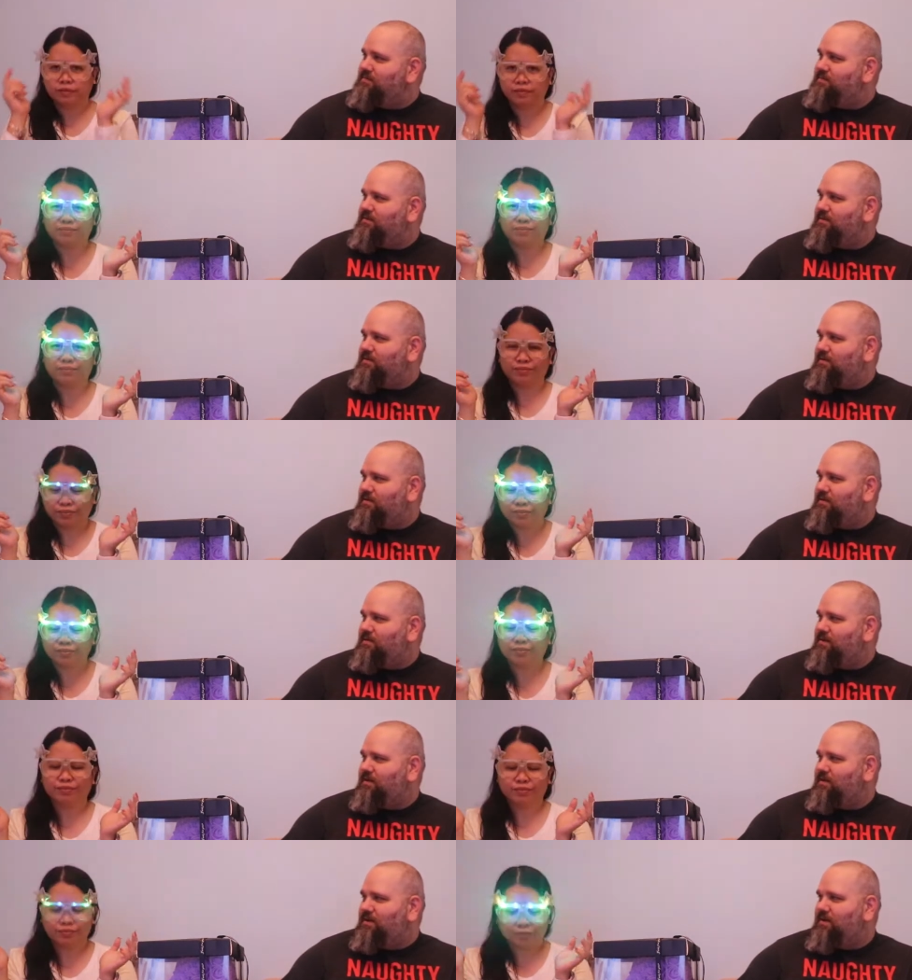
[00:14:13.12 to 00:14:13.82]

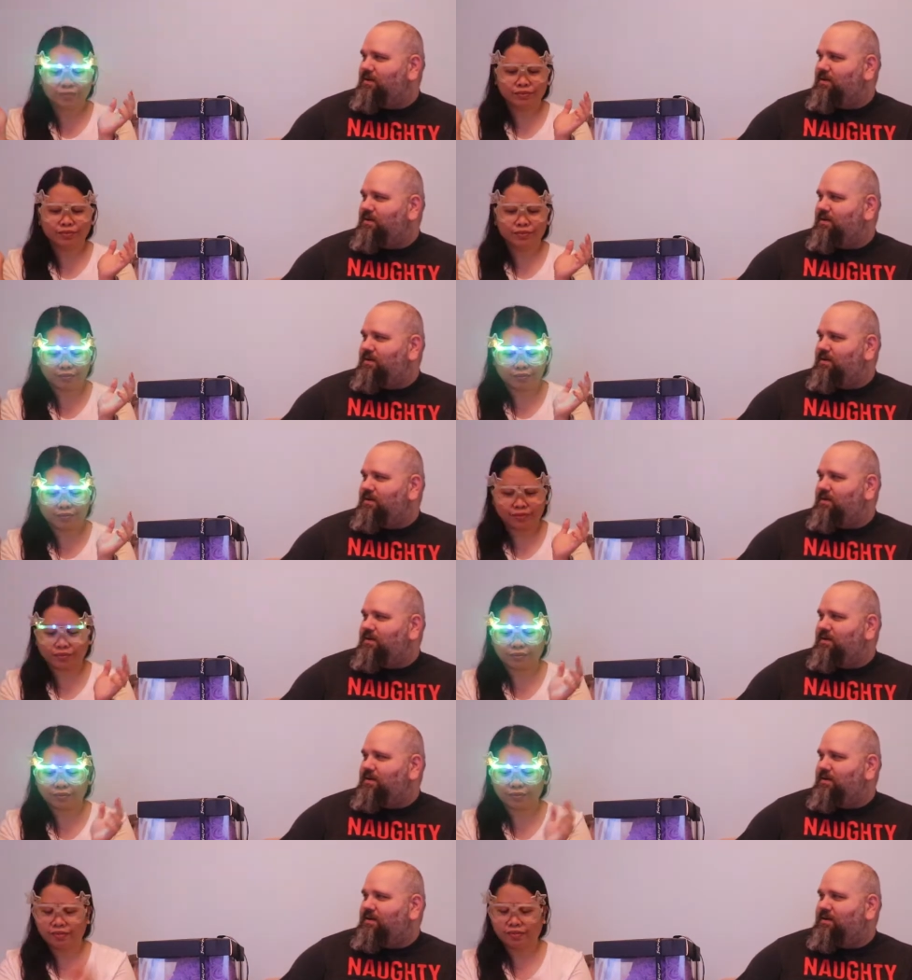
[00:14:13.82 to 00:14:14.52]

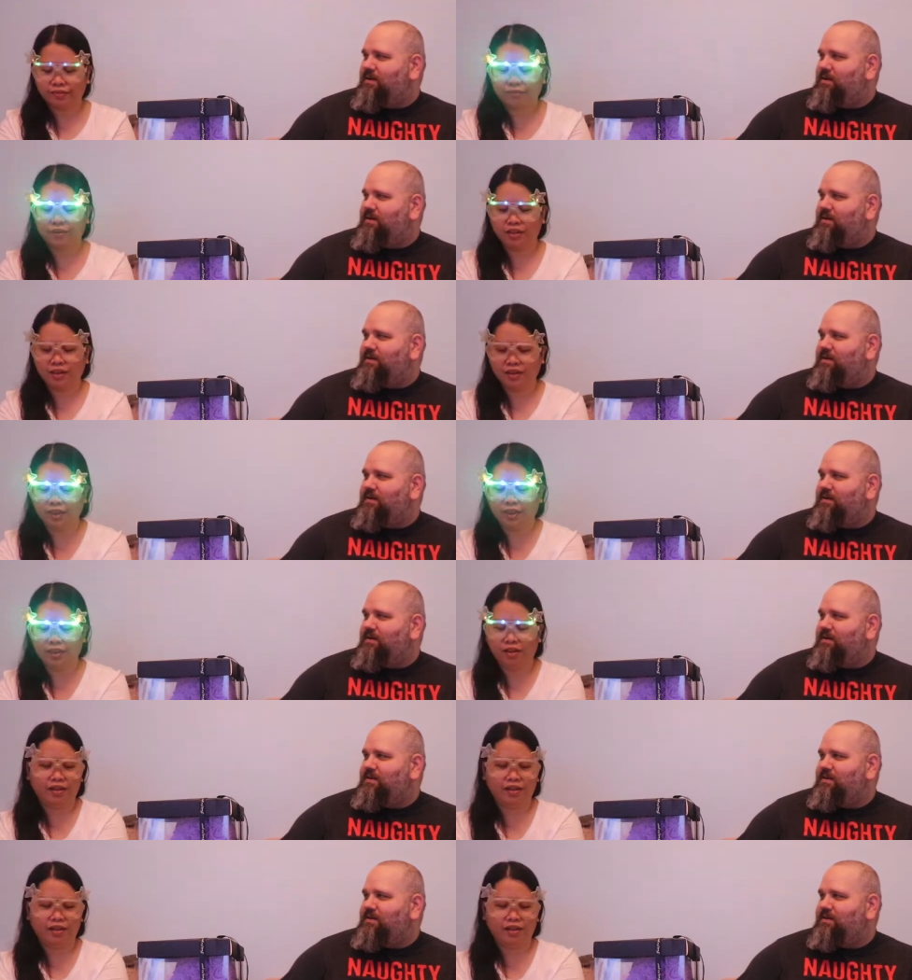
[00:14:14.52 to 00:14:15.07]
Nobody speaks.